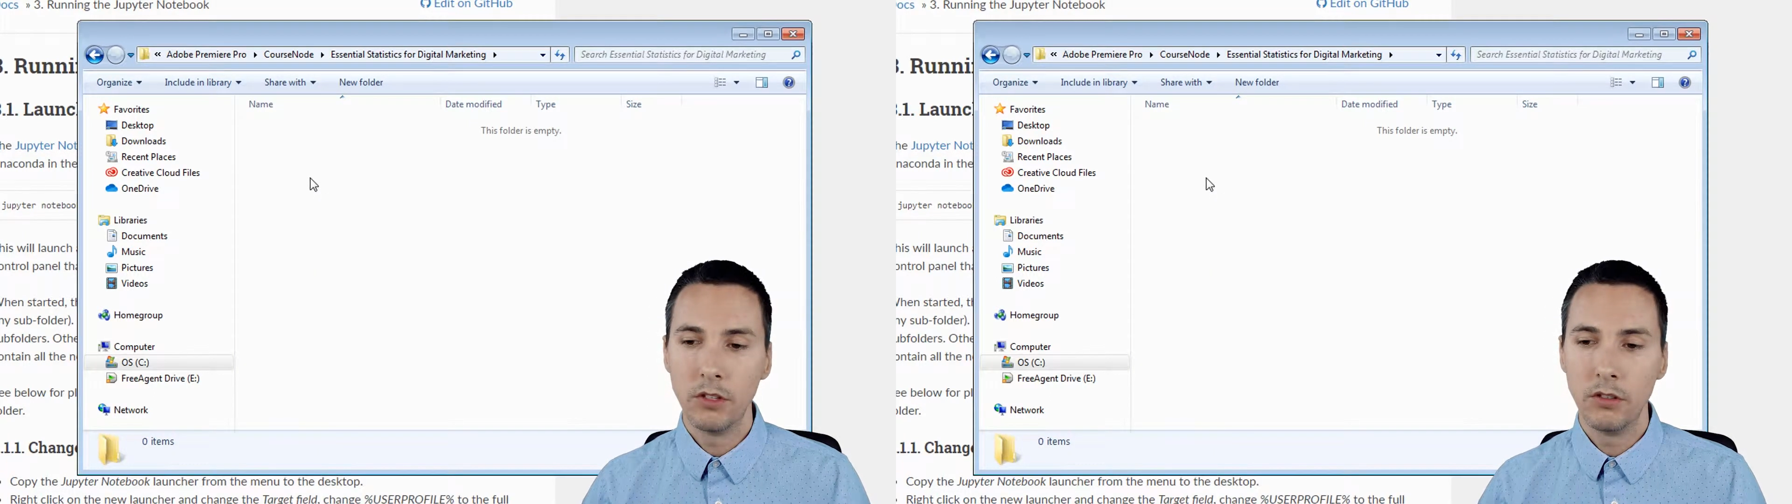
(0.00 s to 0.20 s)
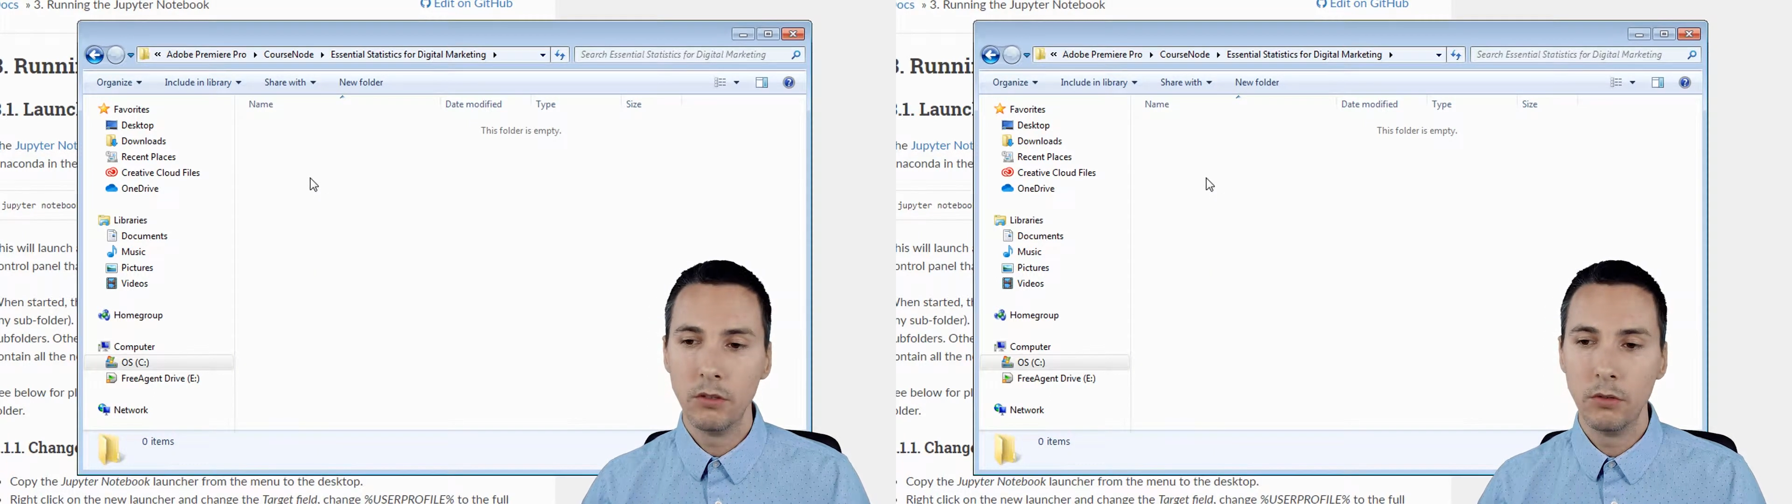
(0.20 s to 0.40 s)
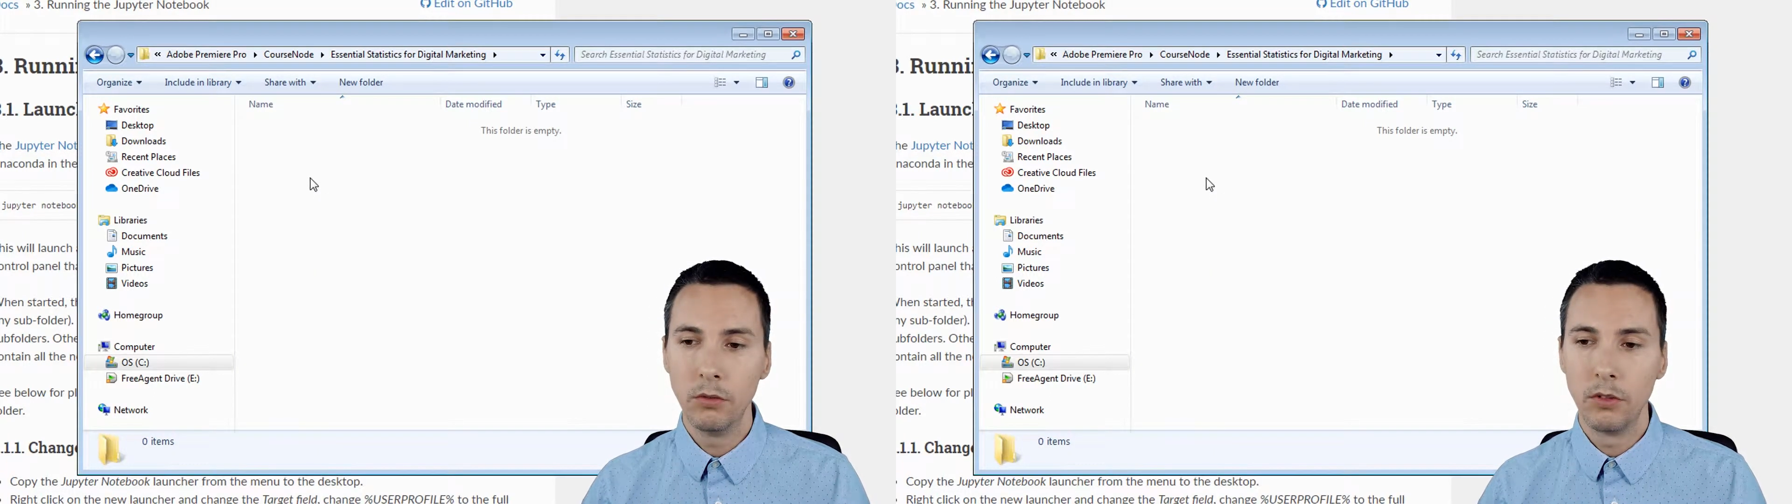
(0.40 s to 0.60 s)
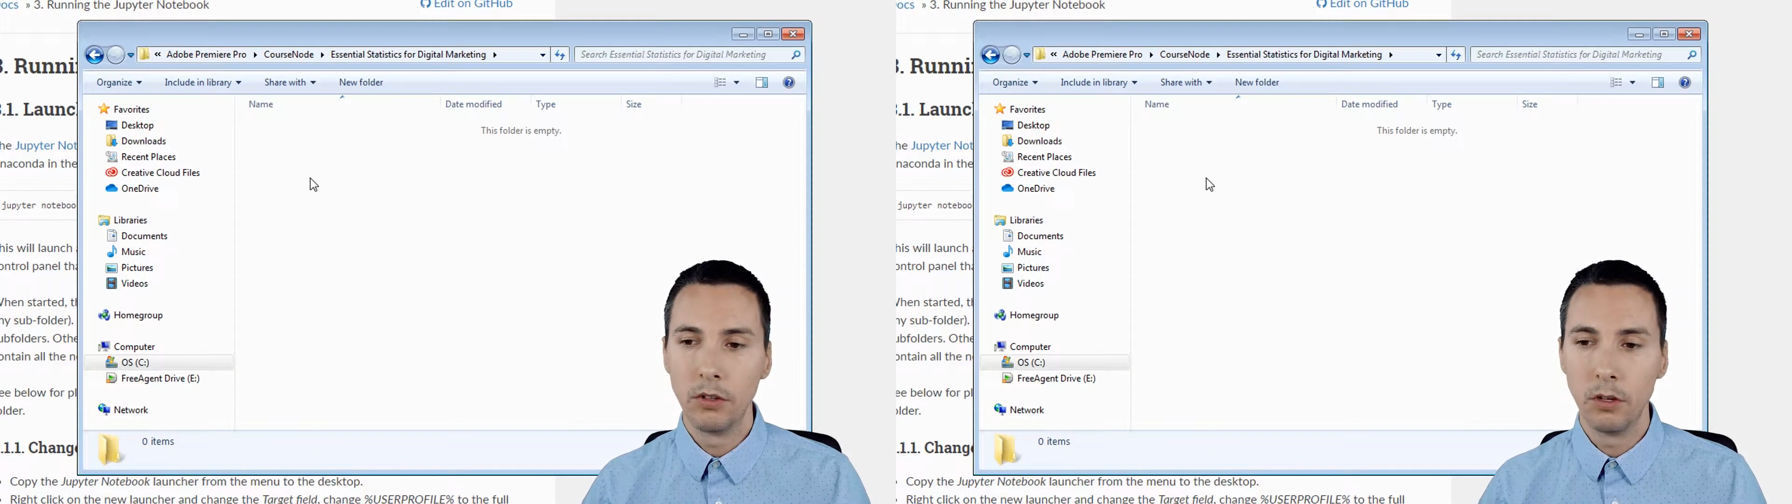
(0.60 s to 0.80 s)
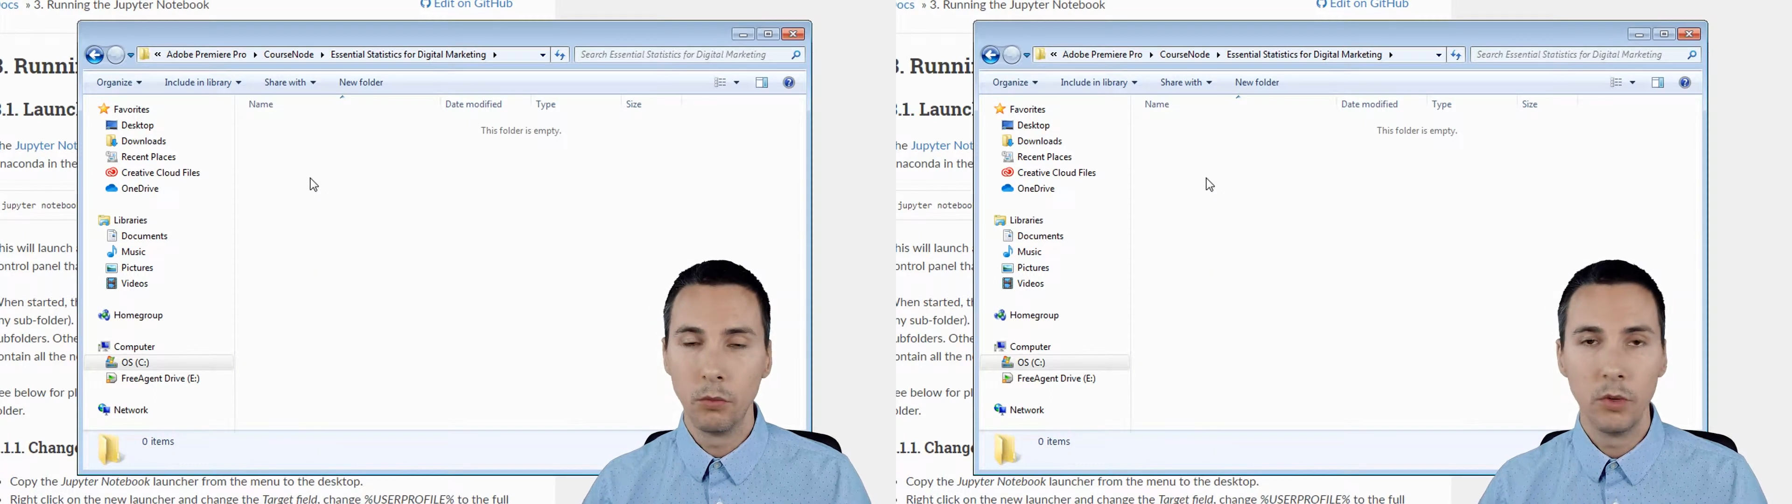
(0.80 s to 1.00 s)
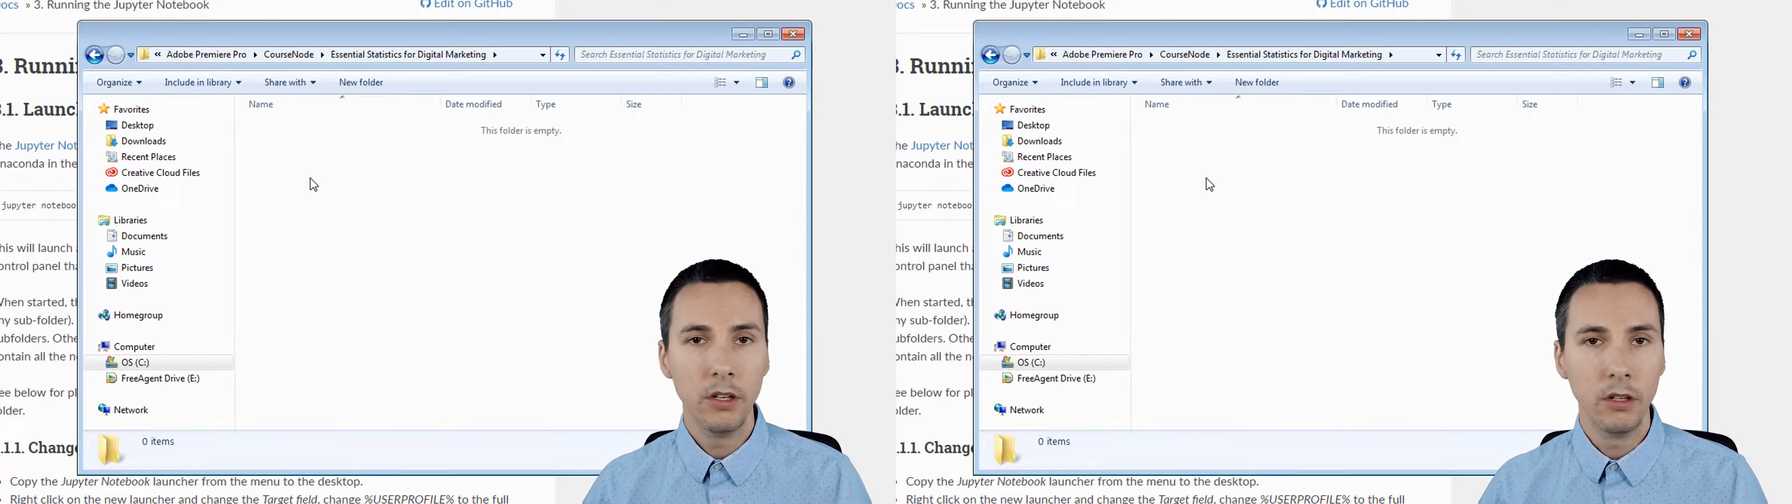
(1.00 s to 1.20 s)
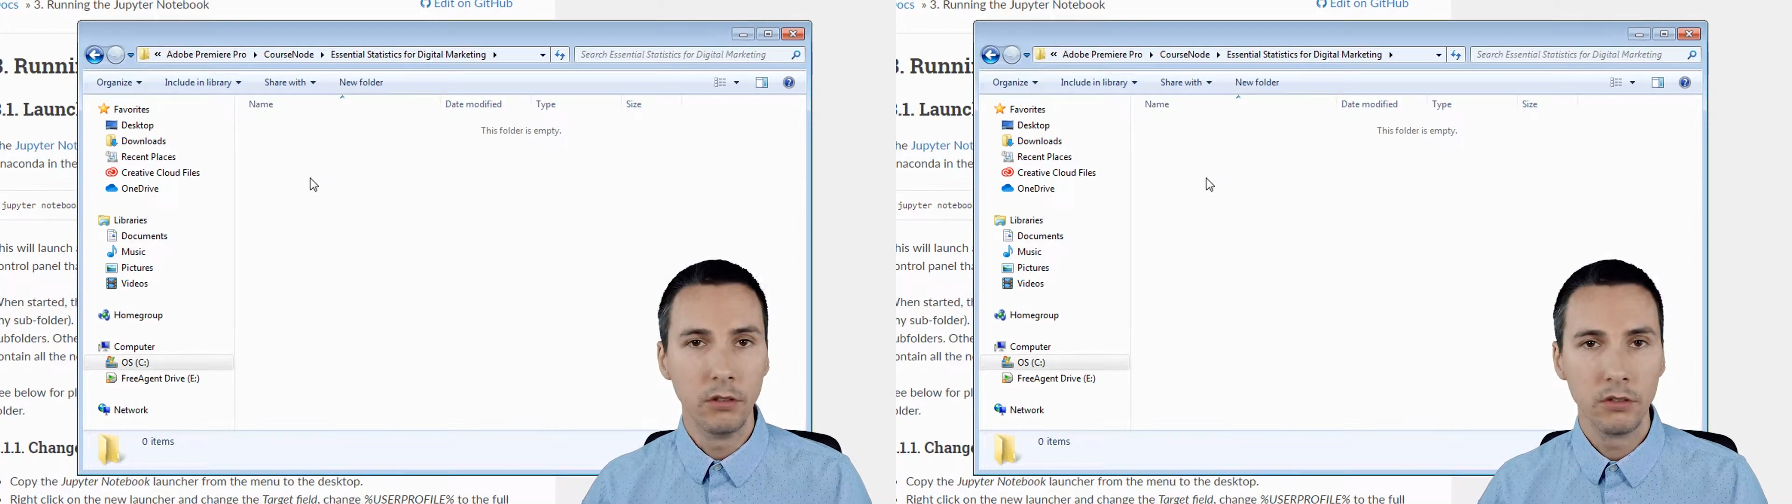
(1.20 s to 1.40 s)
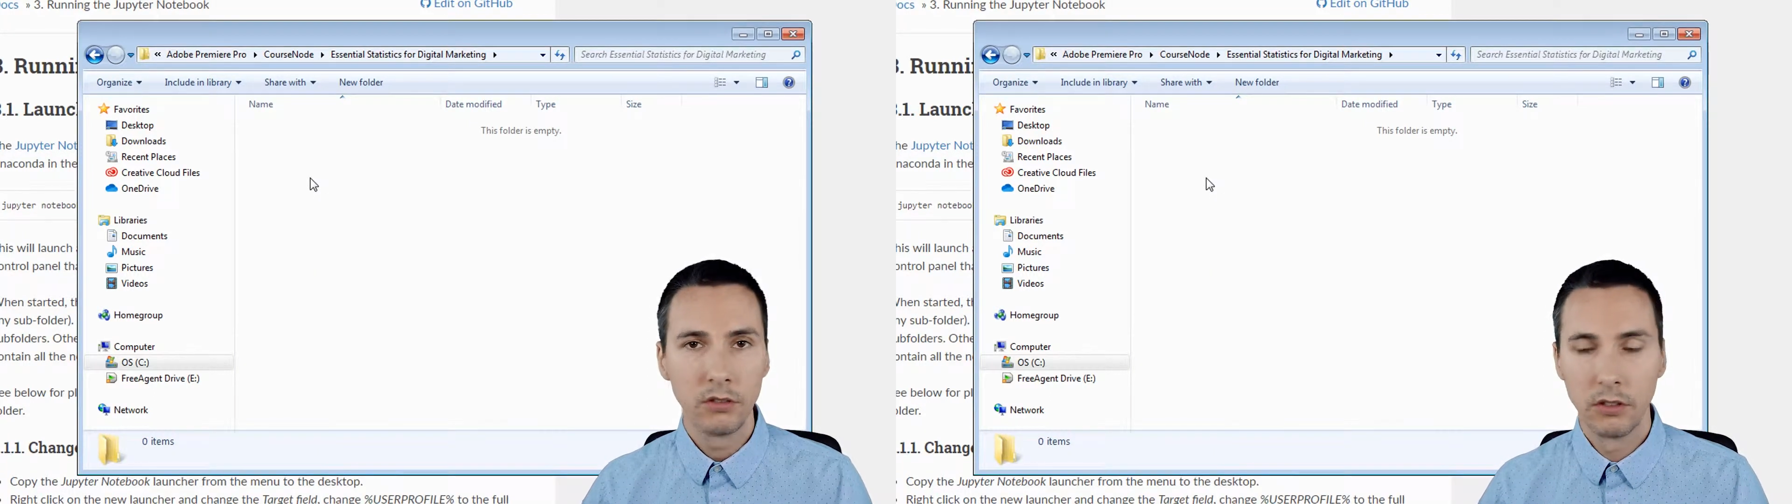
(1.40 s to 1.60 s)
do on
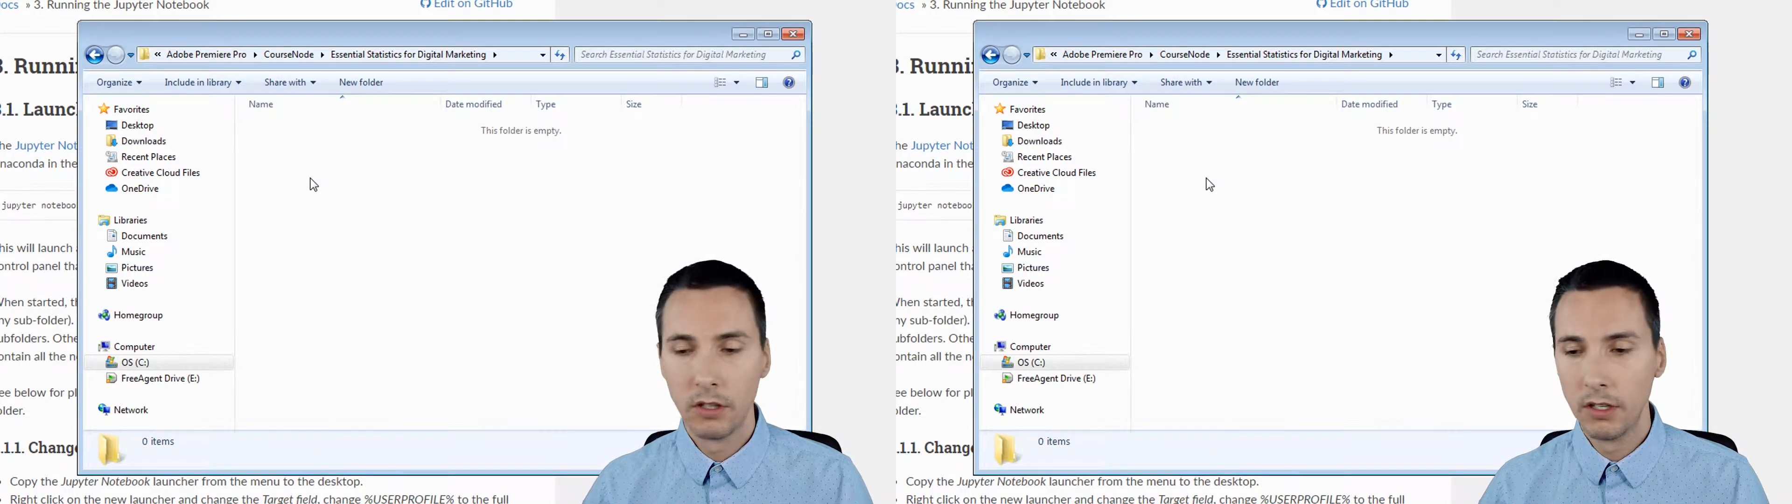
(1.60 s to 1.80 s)
Windows